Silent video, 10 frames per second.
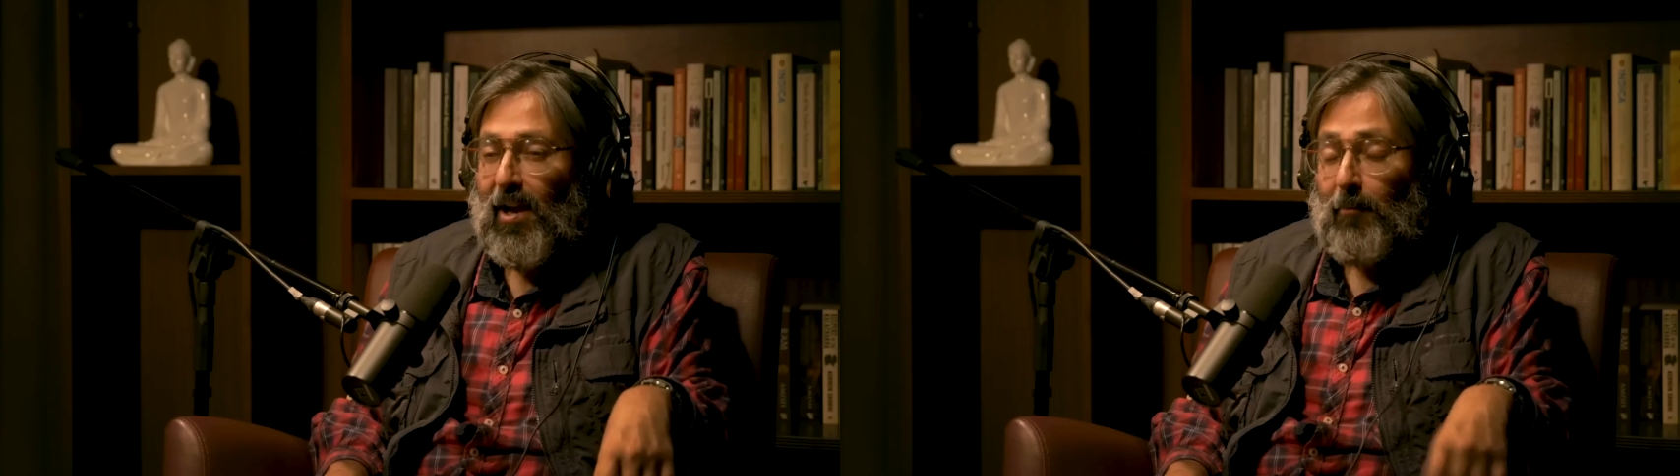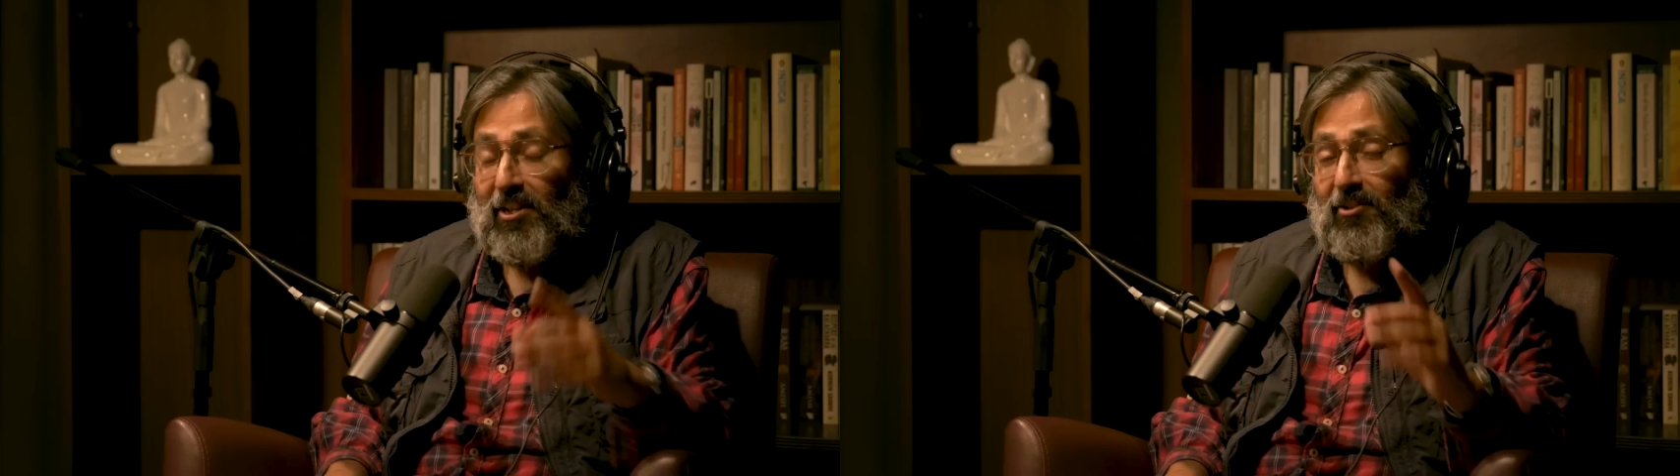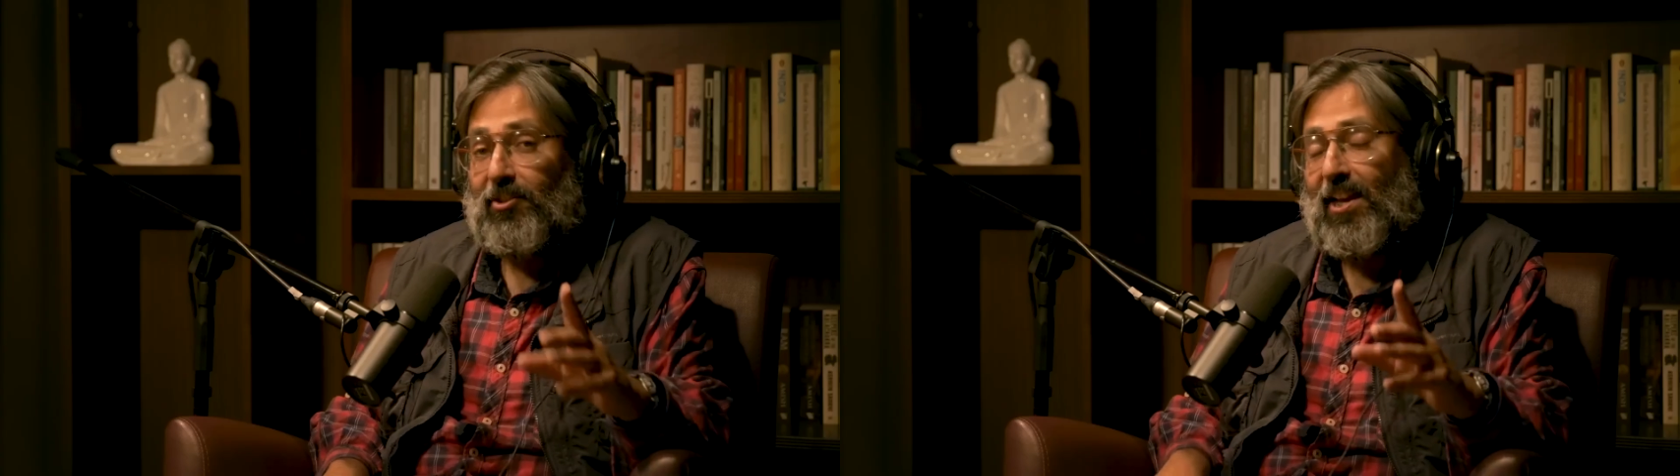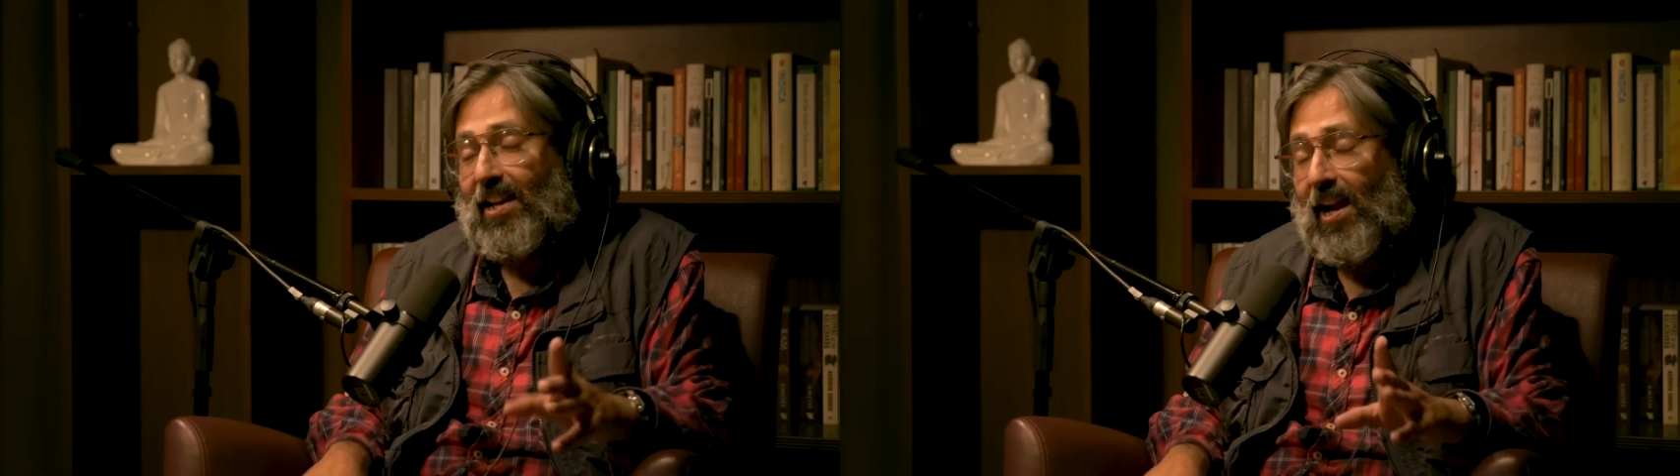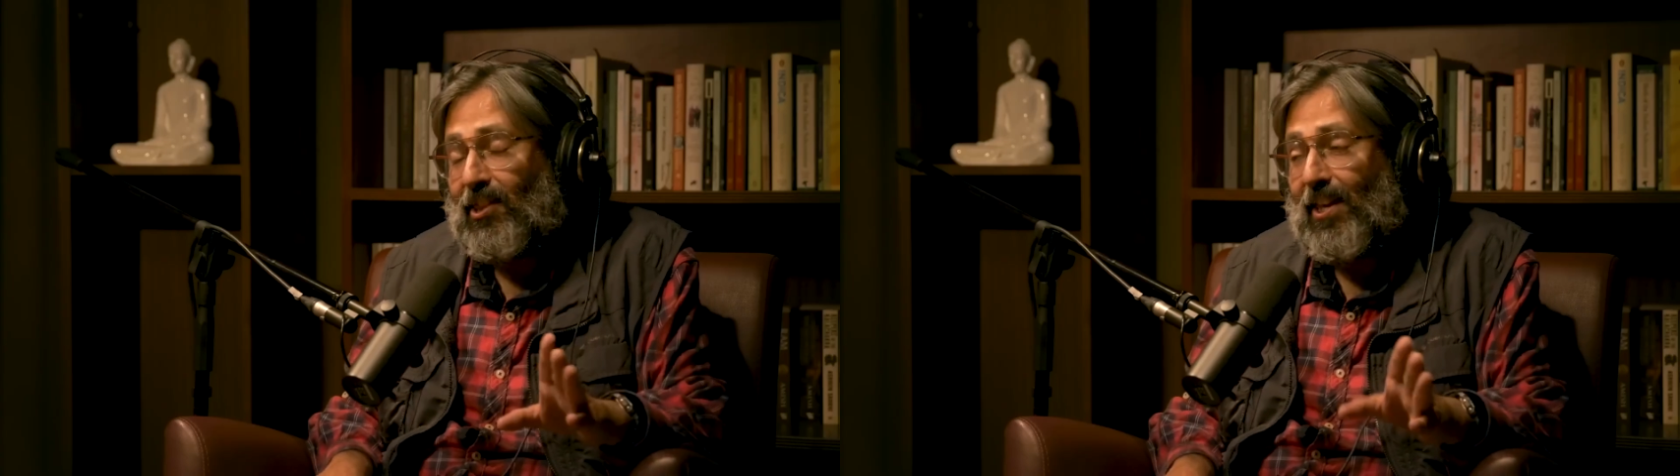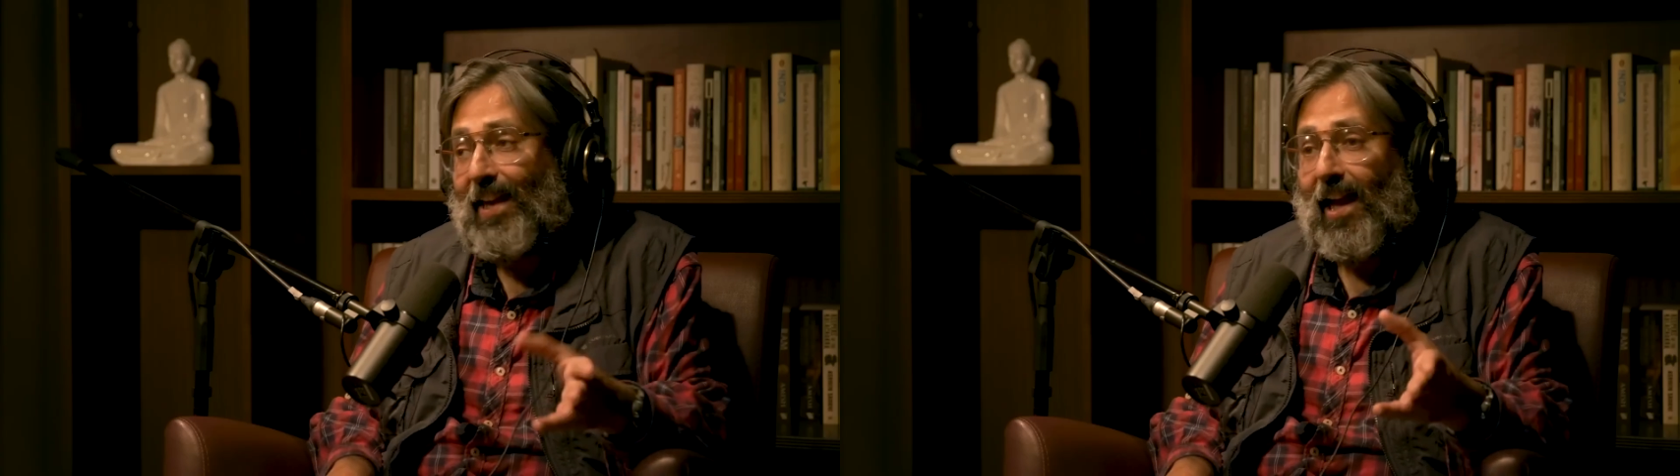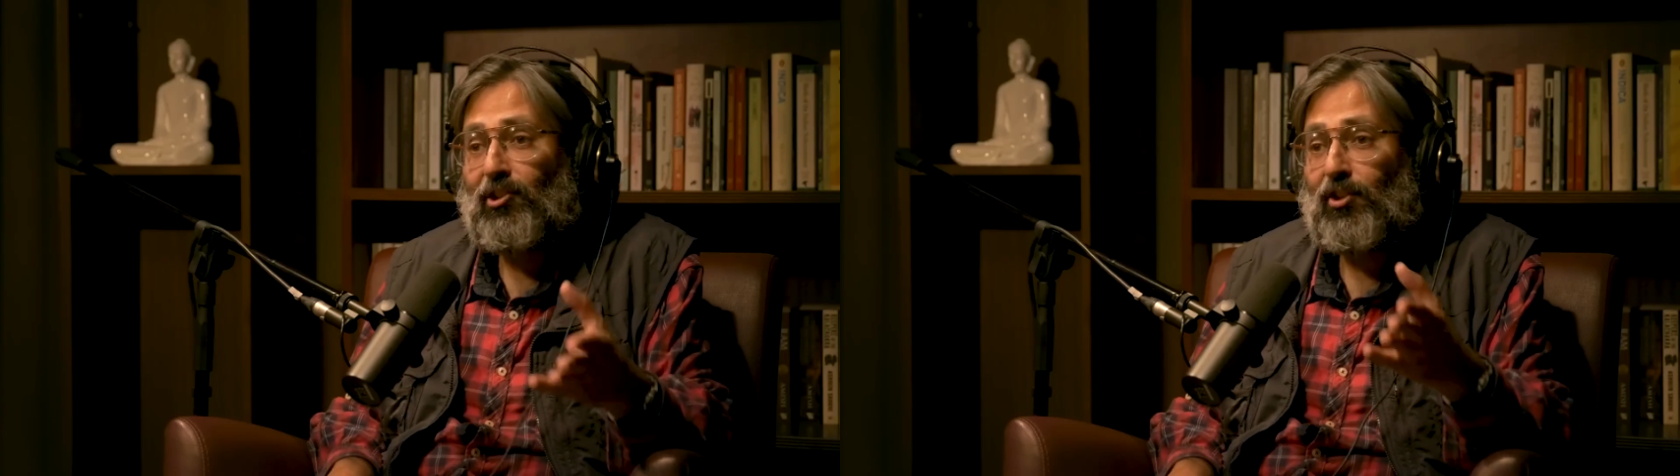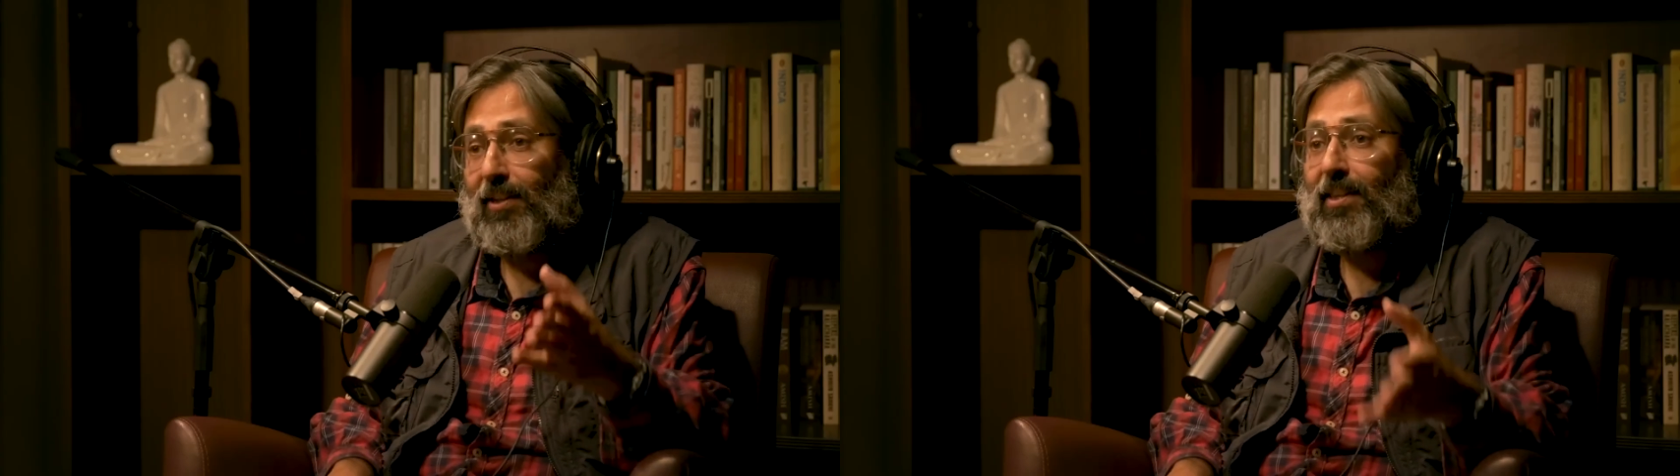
But you know that, I think actually